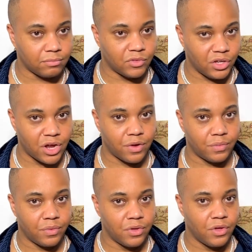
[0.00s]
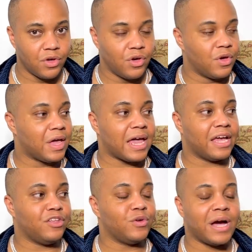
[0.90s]
you know,
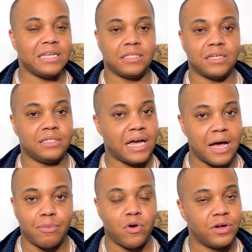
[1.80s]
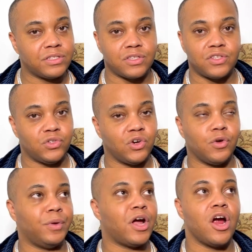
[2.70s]
and you guys look dumb going to the
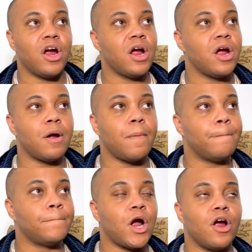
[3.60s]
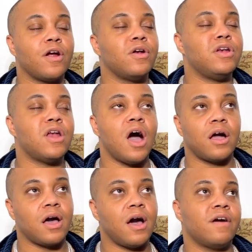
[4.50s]
store when her
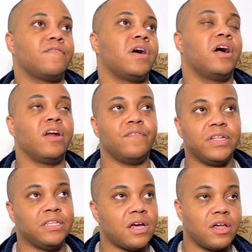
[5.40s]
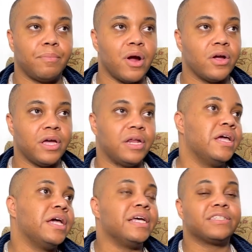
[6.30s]
knockoff $150 Birkin
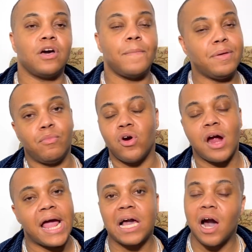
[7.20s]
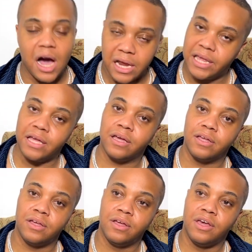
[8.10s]
is going to be more iconic
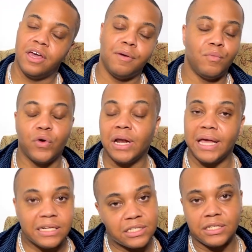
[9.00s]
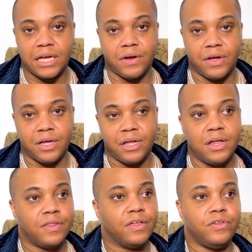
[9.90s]
and more legendary
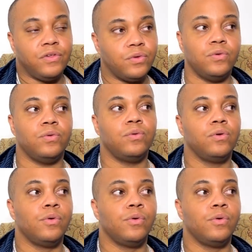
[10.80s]
than you